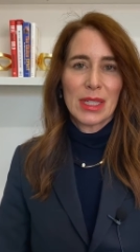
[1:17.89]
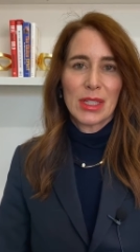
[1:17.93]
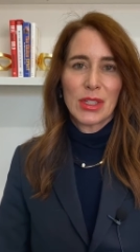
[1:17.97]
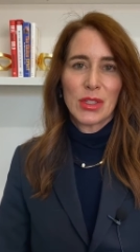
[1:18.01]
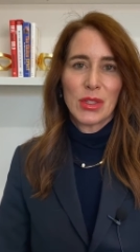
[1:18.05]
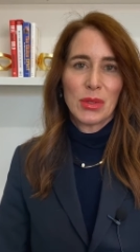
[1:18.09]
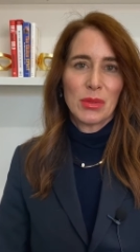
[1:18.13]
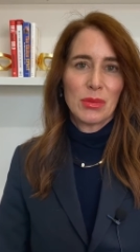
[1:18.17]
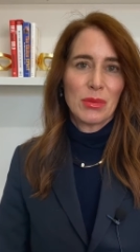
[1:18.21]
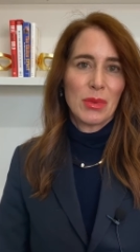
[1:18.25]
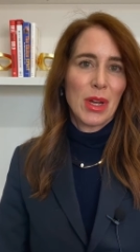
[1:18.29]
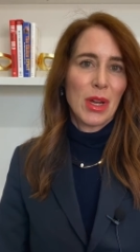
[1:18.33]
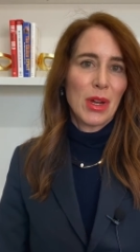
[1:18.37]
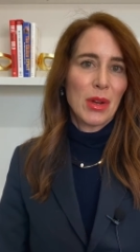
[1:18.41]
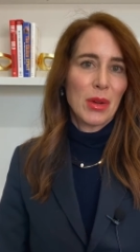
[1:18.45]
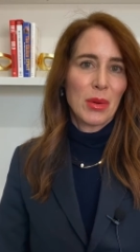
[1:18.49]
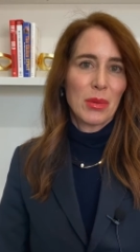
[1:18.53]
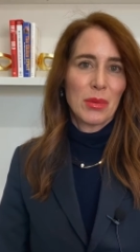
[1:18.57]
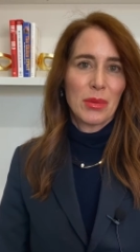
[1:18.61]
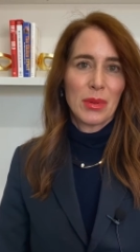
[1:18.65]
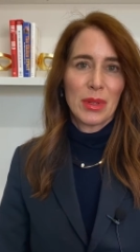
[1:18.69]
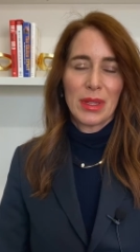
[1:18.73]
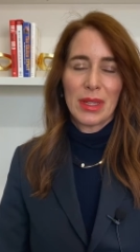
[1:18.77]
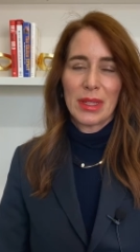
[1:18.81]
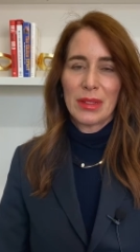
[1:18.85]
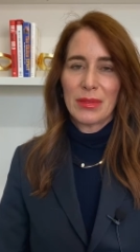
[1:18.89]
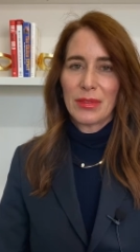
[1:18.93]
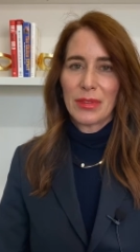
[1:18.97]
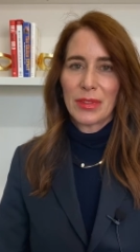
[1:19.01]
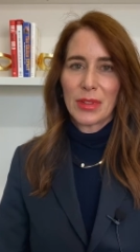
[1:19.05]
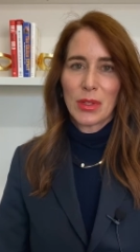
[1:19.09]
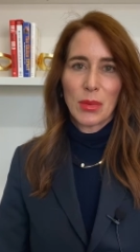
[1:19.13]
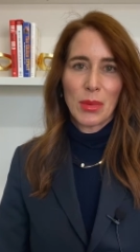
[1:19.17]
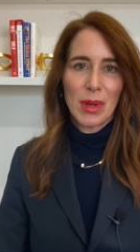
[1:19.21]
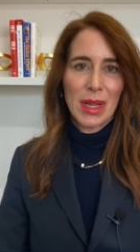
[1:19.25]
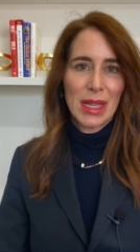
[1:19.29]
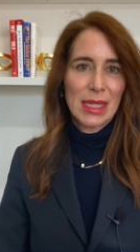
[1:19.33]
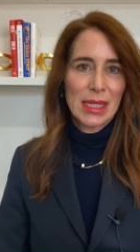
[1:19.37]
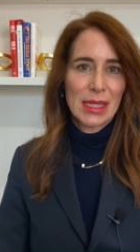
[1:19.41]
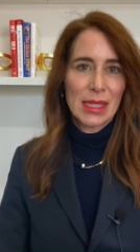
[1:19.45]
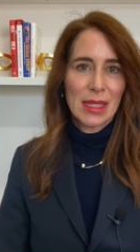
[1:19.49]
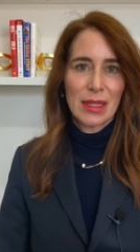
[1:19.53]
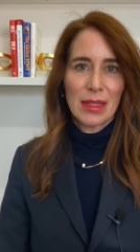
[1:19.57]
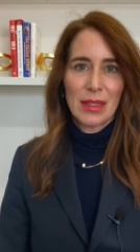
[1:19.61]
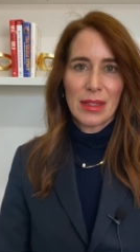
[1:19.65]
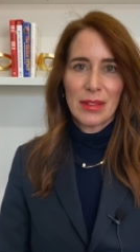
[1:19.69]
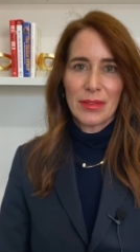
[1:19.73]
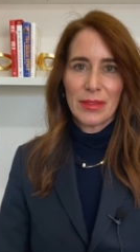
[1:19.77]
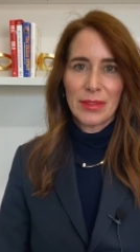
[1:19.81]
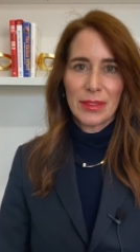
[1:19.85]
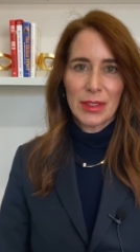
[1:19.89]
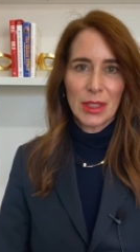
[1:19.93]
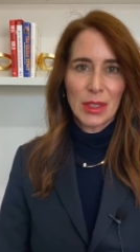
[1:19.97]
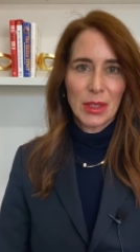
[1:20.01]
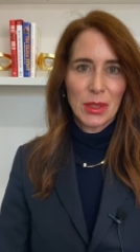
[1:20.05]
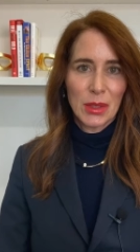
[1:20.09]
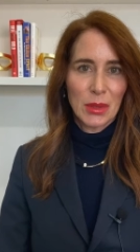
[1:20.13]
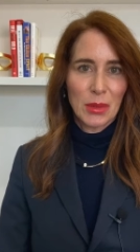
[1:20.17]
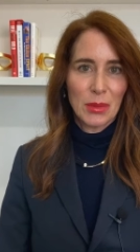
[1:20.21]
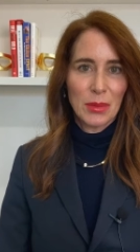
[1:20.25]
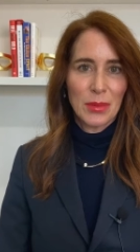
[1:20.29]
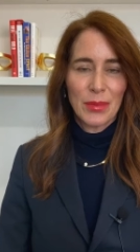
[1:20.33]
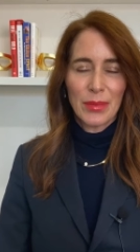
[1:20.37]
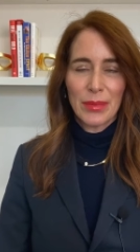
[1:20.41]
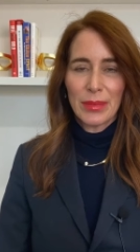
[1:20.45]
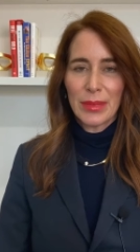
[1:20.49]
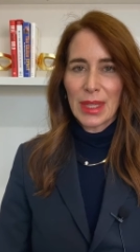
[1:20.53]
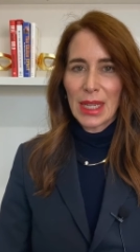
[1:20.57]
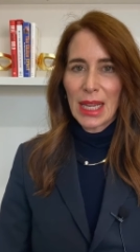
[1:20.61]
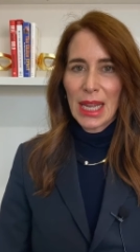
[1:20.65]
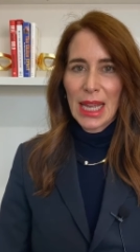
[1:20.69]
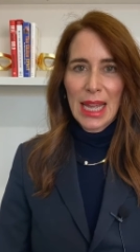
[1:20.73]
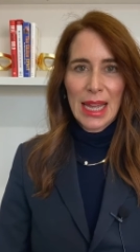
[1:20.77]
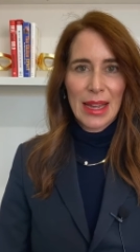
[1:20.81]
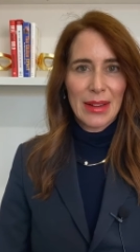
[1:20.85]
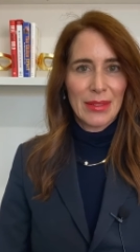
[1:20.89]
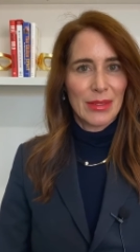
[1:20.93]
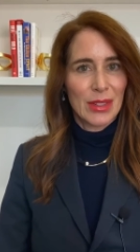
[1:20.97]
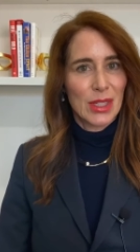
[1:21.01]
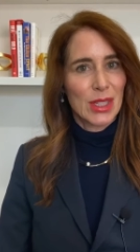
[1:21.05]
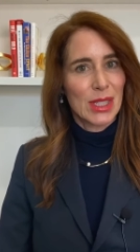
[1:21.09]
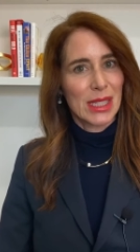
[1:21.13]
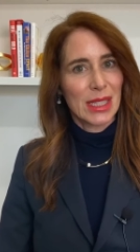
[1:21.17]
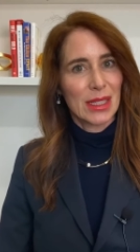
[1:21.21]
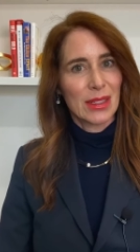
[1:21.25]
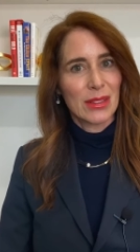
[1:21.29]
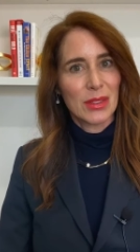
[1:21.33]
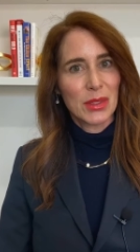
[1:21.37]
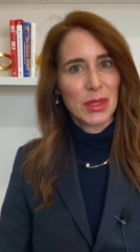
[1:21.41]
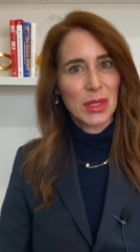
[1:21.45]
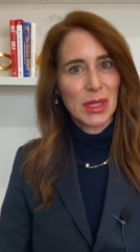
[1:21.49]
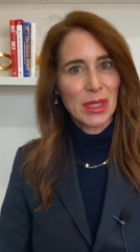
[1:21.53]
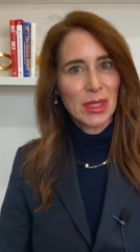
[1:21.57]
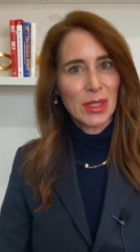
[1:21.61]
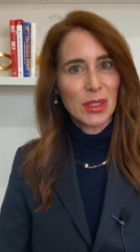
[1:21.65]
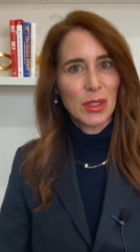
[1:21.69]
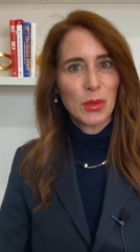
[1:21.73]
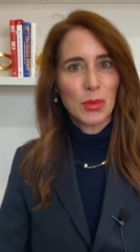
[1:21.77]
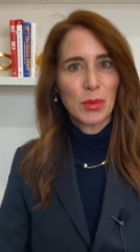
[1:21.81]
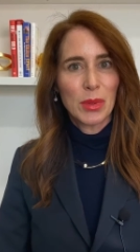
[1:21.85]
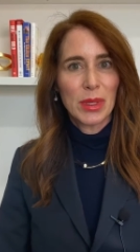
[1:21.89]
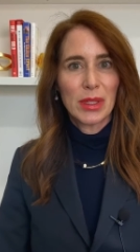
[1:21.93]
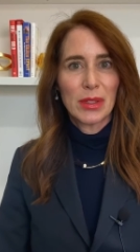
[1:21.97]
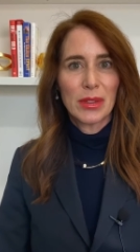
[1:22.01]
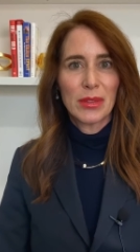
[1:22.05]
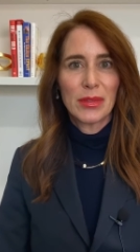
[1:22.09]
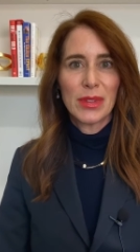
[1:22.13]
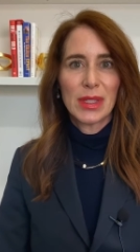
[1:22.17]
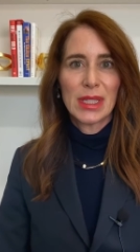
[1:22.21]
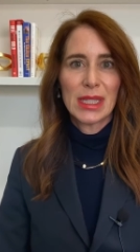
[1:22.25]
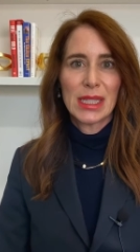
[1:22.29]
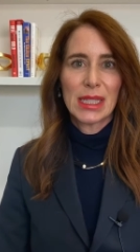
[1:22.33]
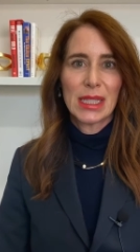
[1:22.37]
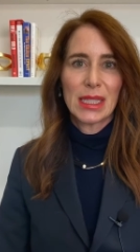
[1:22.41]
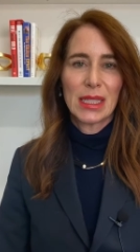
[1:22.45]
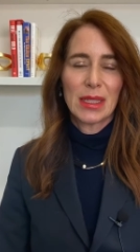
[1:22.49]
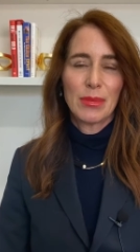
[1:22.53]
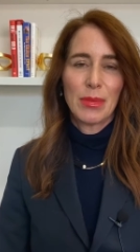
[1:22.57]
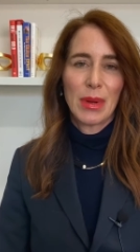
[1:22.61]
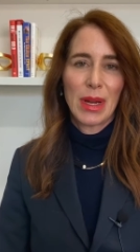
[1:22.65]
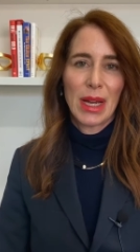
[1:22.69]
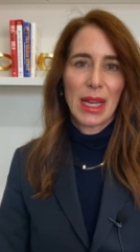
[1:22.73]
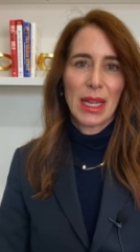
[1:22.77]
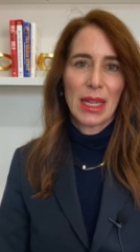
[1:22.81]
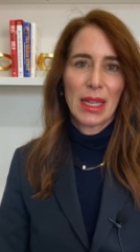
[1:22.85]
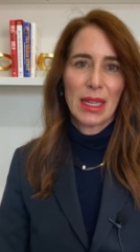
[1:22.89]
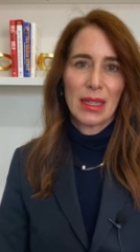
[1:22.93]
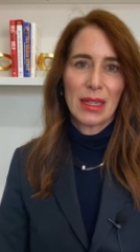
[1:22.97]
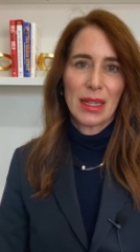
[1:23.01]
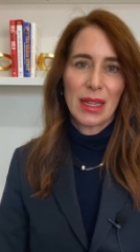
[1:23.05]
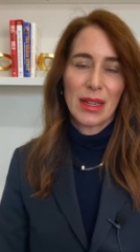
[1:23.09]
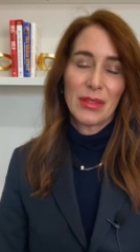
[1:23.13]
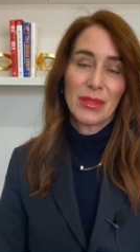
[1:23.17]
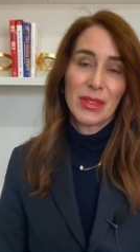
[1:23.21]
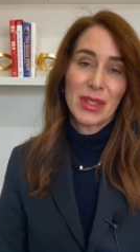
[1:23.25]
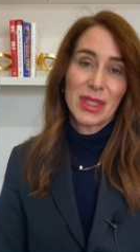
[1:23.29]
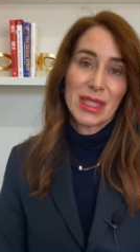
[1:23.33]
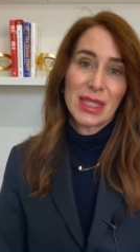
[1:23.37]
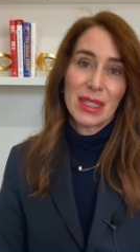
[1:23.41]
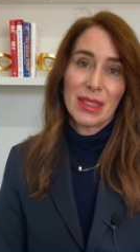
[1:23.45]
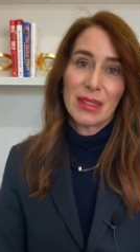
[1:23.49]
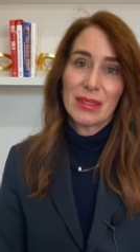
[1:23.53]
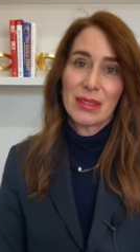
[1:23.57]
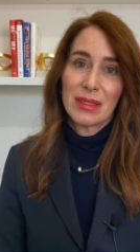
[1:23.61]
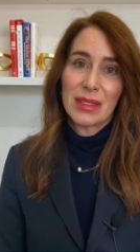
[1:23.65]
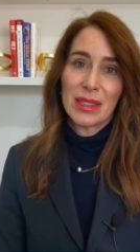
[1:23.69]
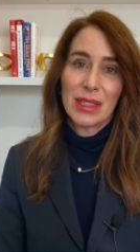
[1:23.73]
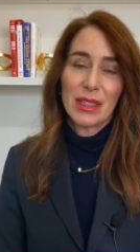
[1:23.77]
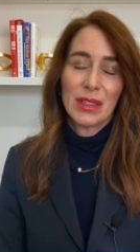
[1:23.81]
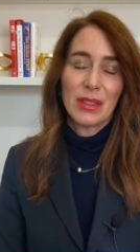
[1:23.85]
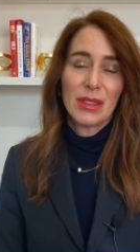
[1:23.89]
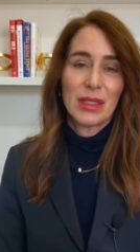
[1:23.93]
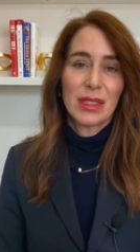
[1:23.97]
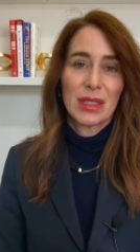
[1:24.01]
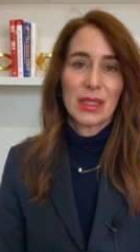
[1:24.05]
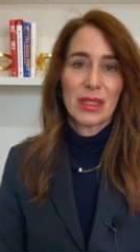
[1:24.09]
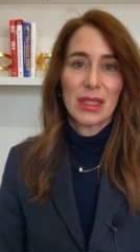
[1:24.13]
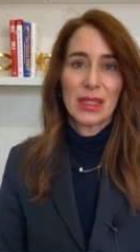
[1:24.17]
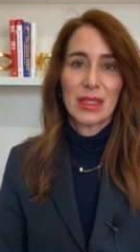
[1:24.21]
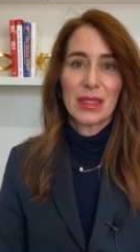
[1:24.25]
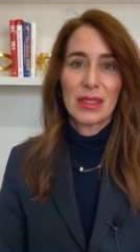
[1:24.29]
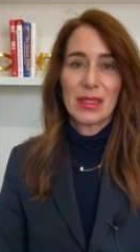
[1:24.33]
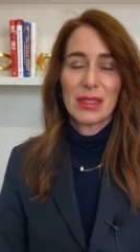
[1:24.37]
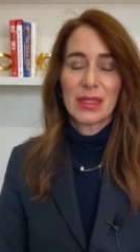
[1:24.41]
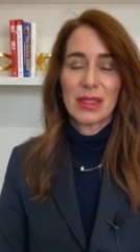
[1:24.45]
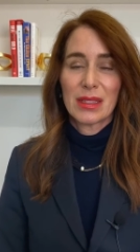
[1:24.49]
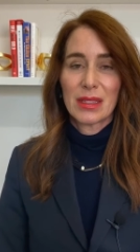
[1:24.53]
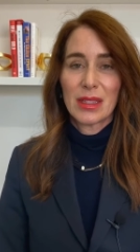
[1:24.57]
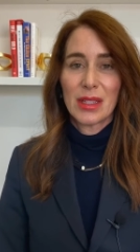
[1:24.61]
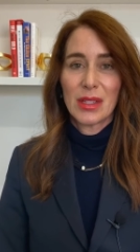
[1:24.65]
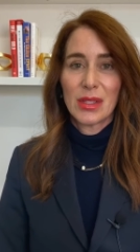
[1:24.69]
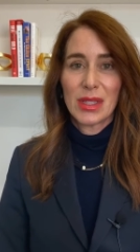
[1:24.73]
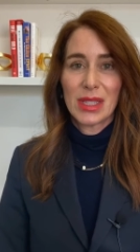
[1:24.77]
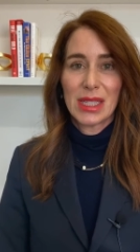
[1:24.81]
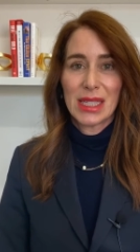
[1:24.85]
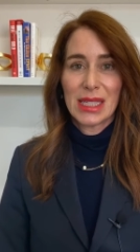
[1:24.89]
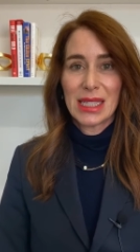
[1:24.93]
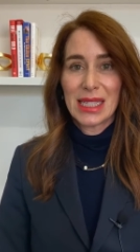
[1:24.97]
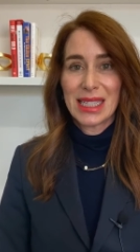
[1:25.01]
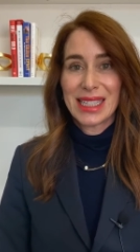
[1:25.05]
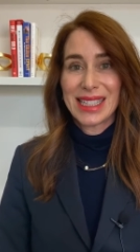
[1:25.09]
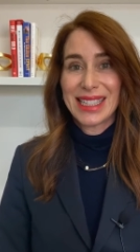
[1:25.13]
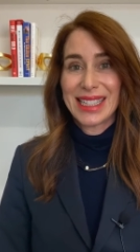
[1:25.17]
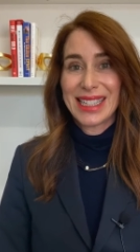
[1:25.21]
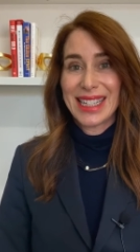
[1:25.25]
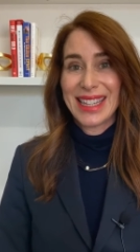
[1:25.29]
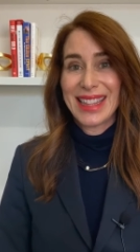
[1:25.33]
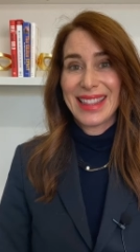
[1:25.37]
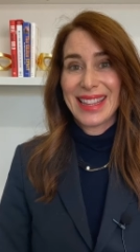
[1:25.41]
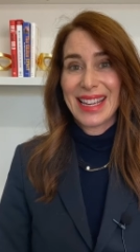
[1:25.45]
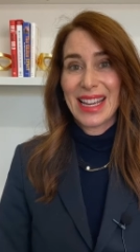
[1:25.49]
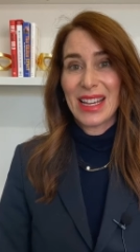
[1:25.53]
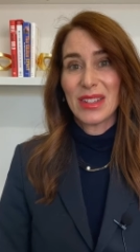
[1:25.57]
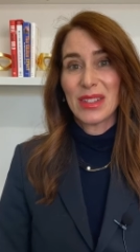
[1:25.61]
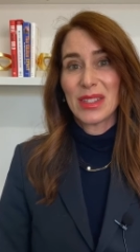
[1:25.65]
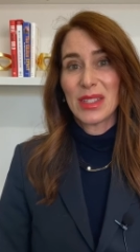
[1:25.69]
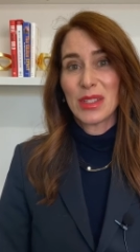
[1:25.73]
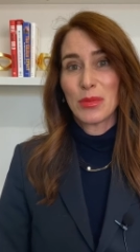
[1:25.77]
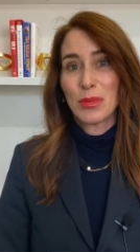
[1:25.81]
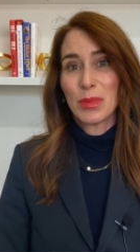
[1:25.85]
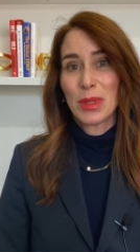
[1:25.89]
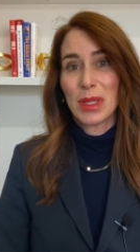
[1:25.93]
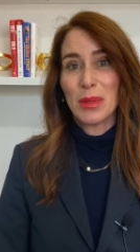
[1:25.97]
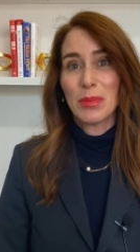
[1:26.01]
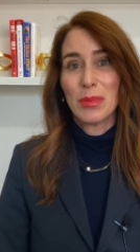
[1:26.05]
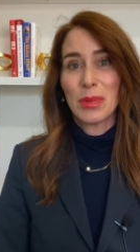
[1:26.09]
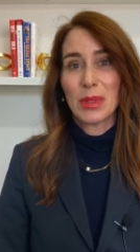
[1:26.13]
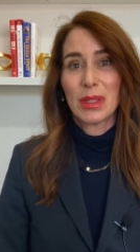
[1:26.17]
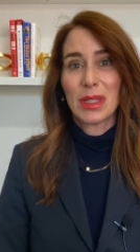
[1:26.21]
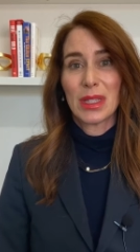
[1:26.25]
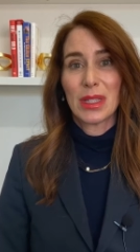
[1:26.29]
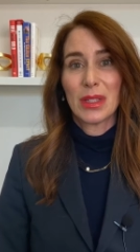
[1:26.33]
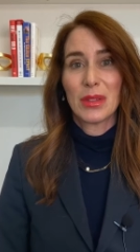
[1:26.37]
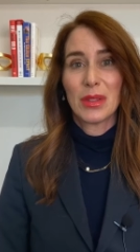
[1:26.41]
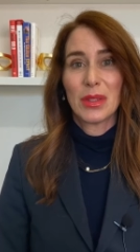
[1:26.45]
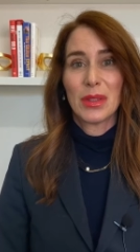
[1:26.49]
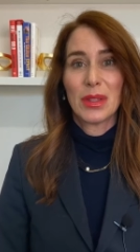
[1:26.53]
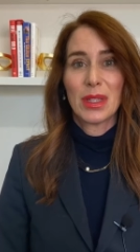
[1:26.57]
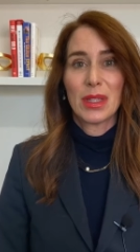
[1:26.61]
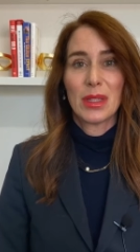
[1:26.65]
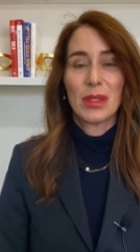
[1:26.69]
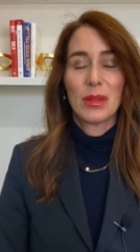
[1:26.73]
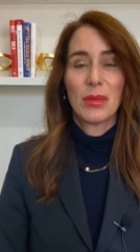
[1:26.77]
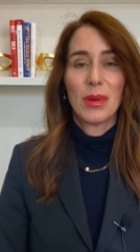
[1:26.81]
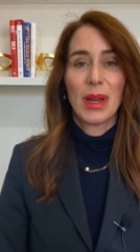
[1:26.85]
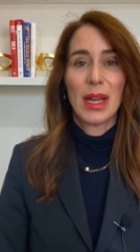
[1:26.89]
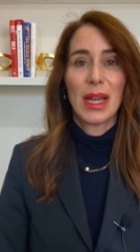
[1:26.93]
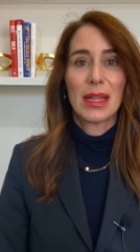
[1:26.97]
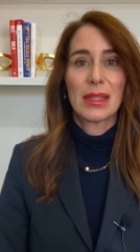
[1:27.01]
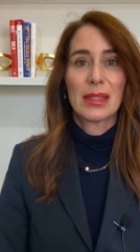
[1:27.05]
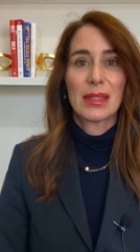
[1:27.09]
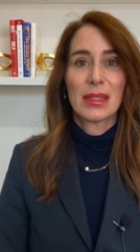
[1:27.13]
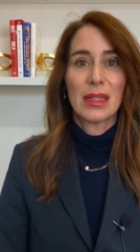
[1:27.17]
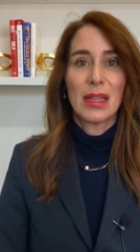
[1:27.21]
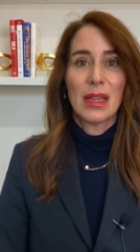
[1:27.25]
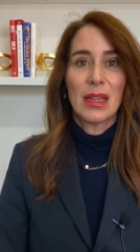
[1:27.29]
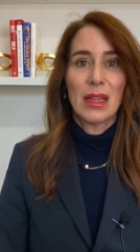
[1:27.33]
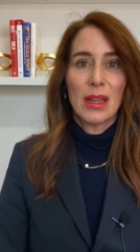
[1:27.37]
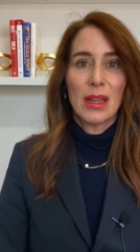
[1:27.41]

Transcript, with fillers: As you know, influenza, the flu, every single year we are visited by it. Every single year it kills close to 60,000 people here in the US.